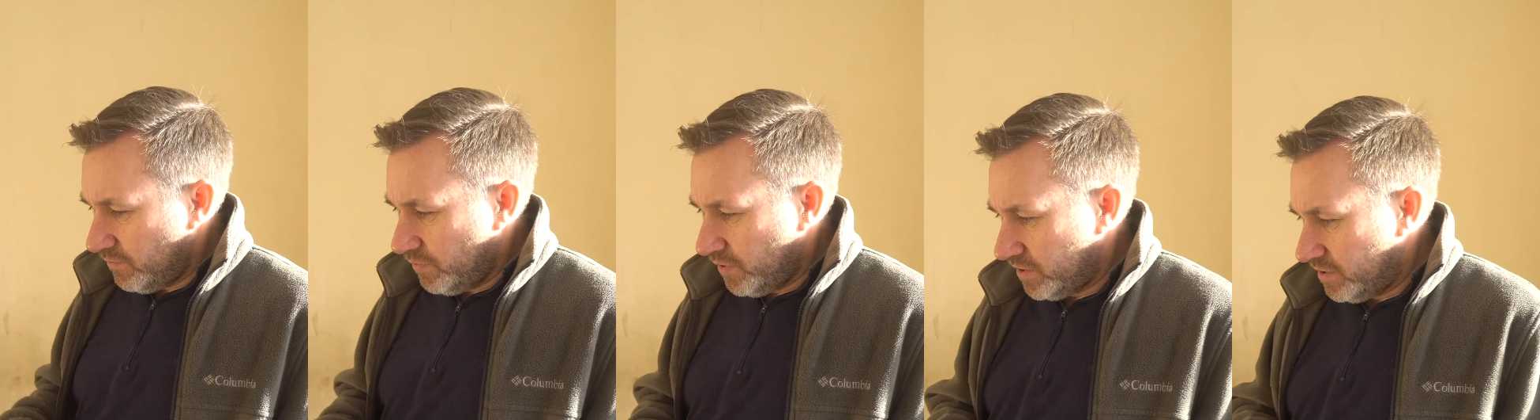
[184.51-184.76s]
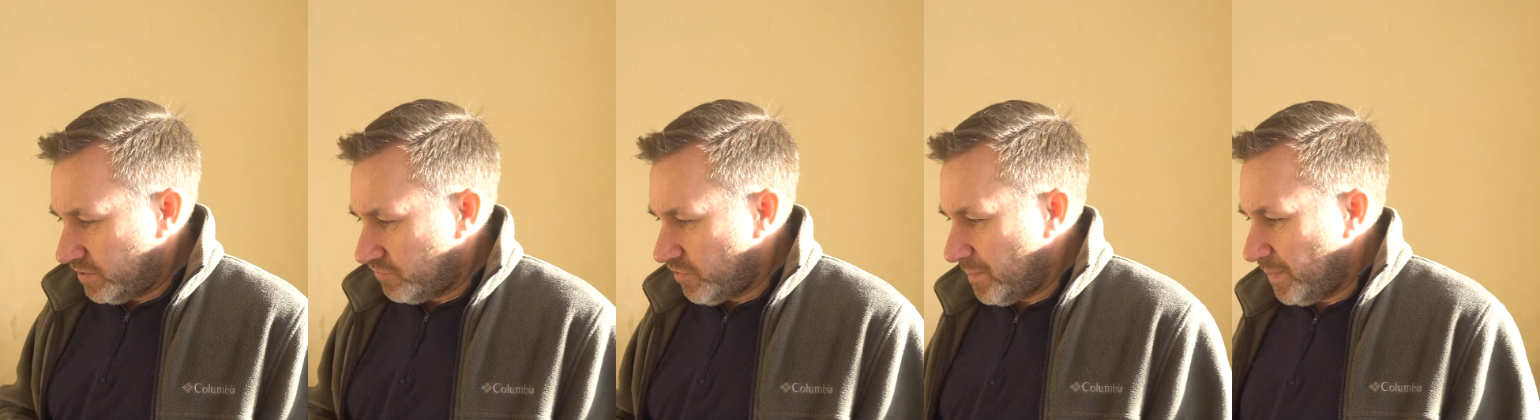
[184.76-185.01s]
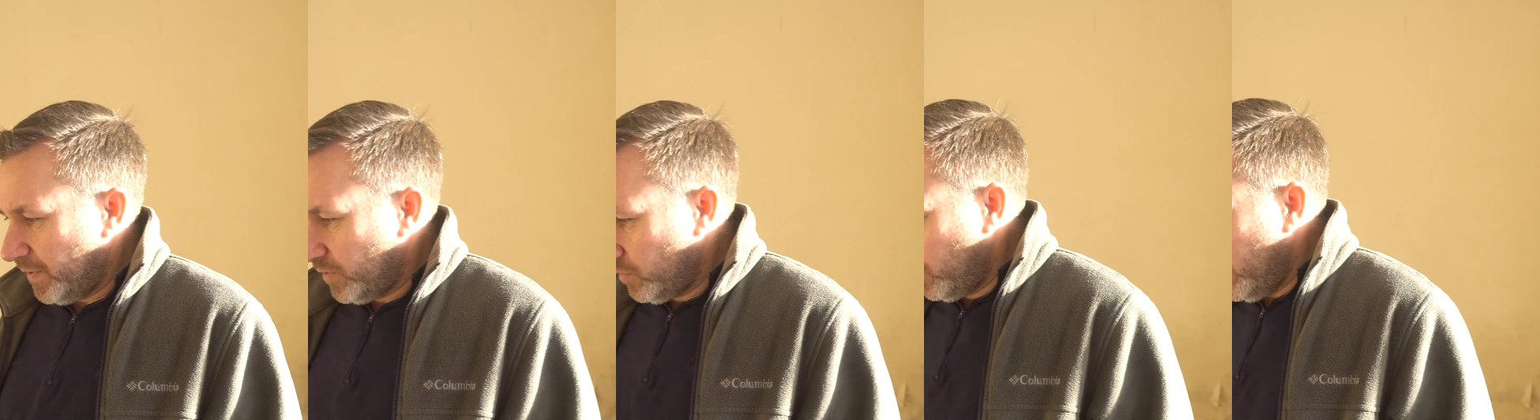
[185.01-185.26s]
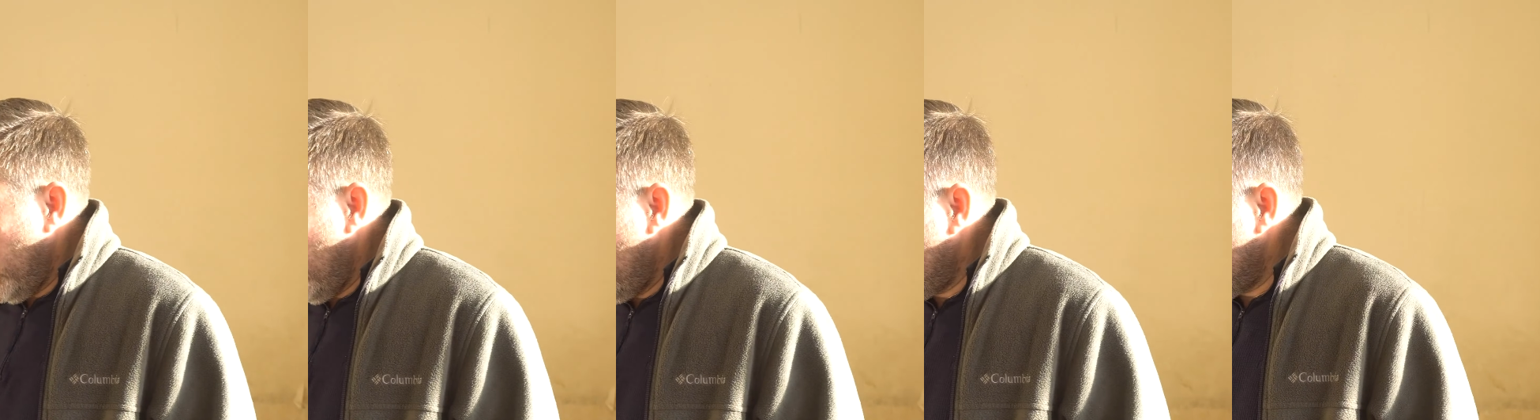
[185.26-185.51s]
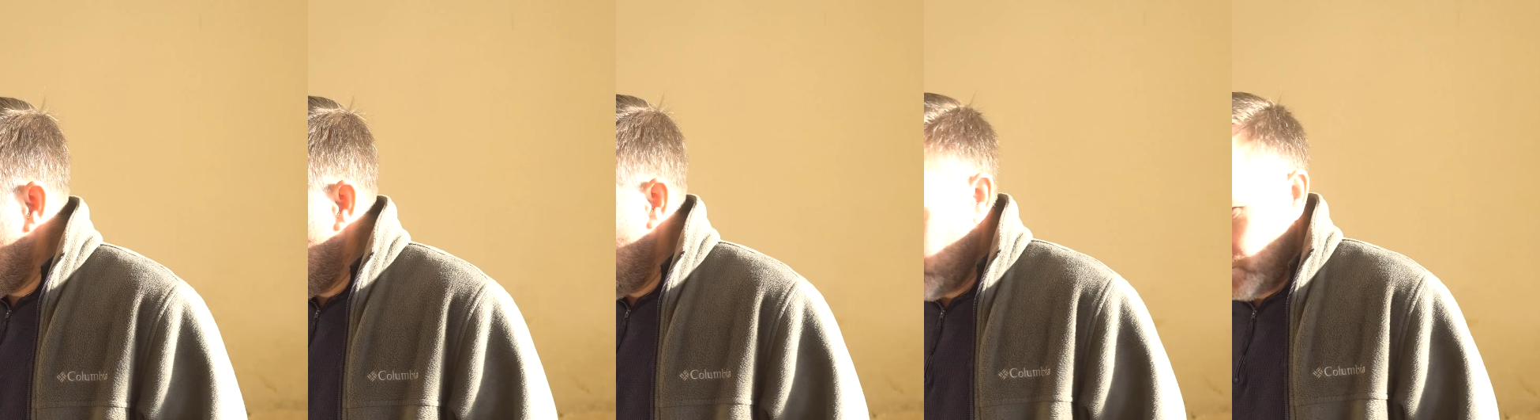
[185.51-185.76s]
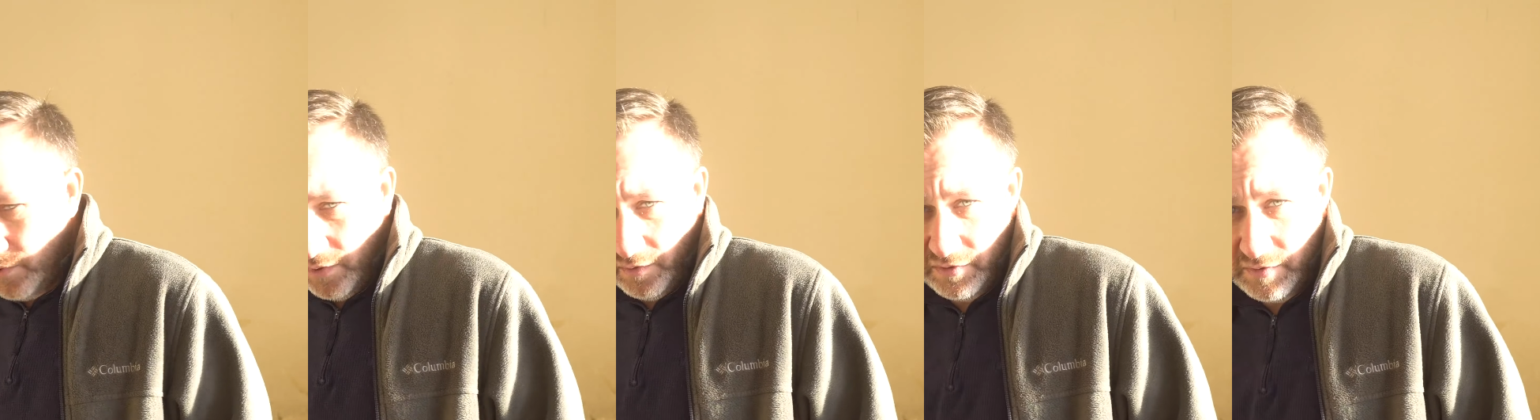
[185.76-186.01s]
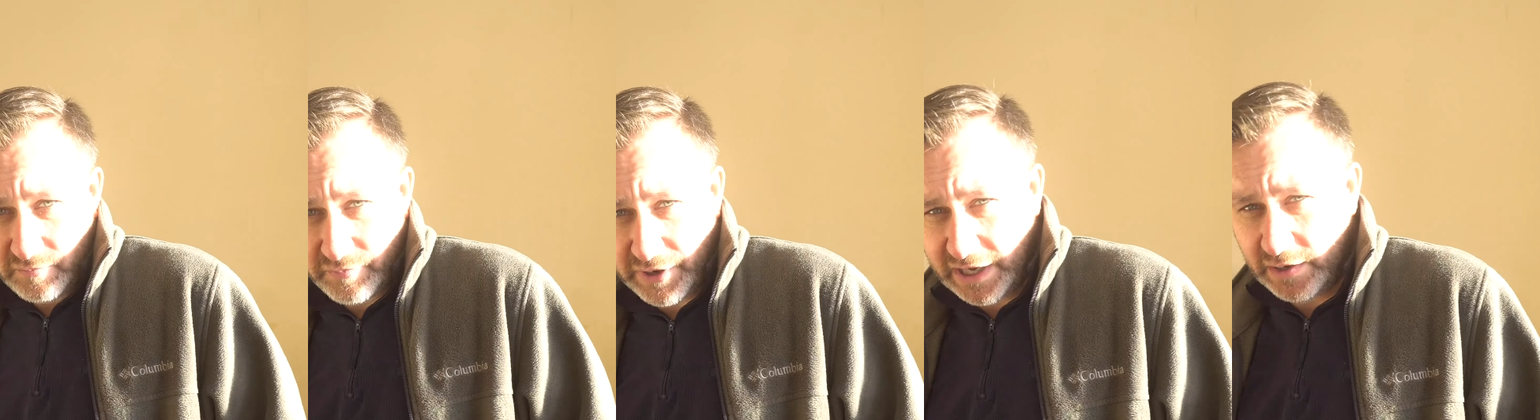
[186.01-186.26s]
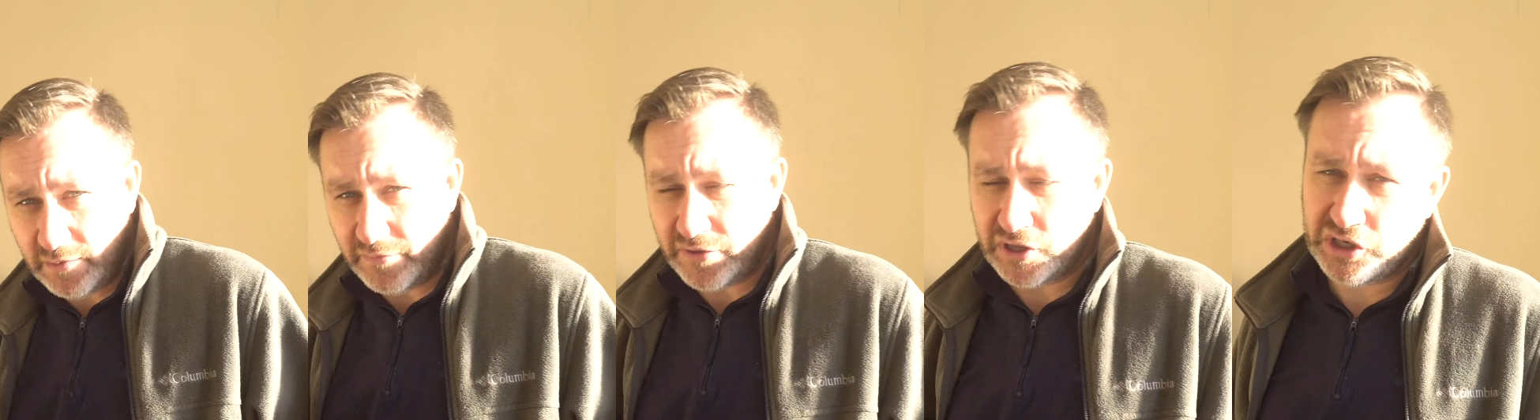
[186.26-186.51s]
we're going to rip it all out. We'll
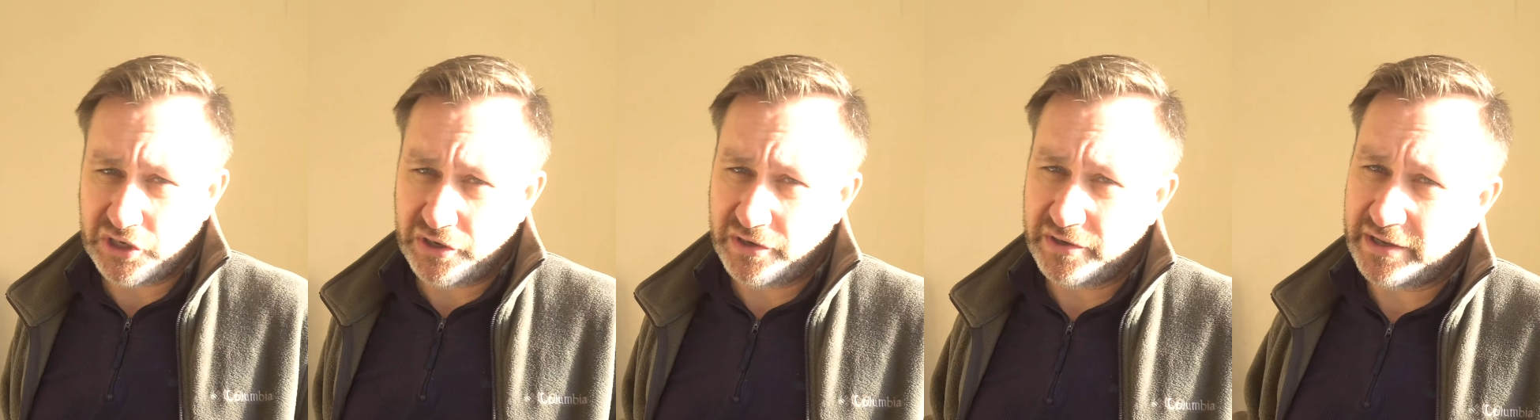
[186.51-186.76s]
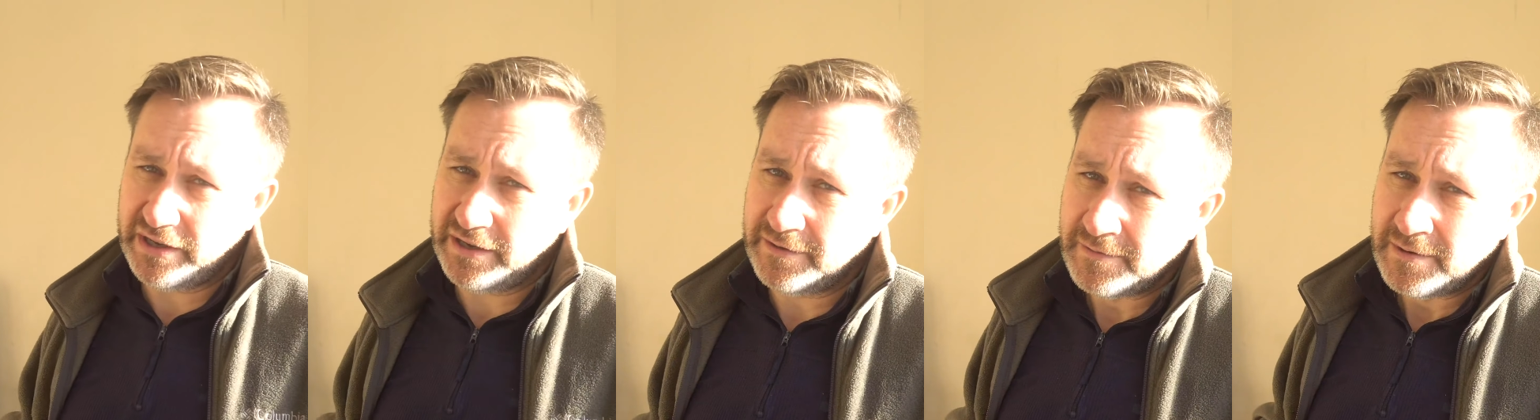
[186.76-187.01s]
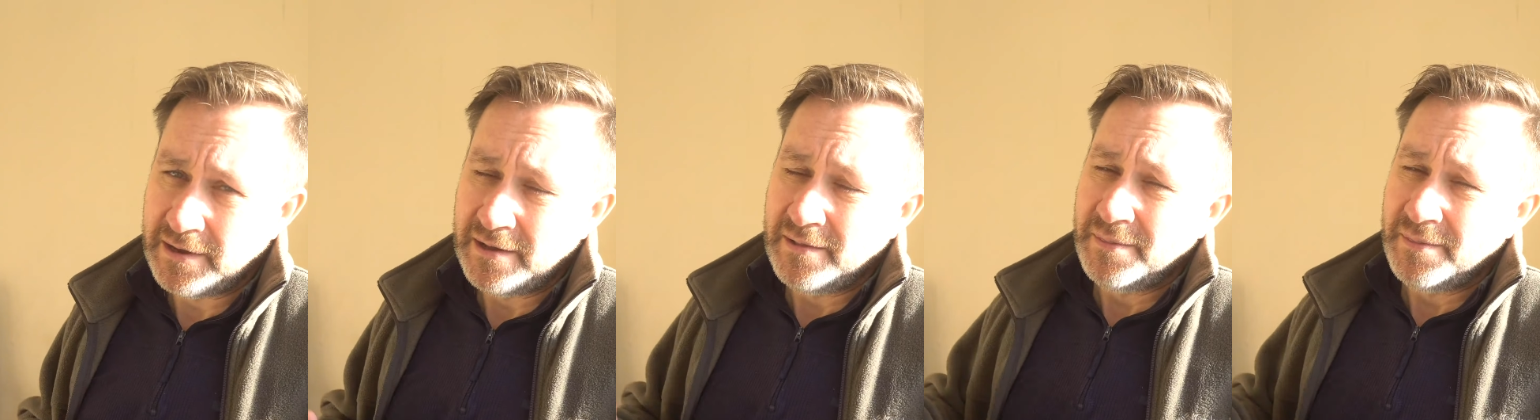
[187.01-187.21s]
bring you on the journey.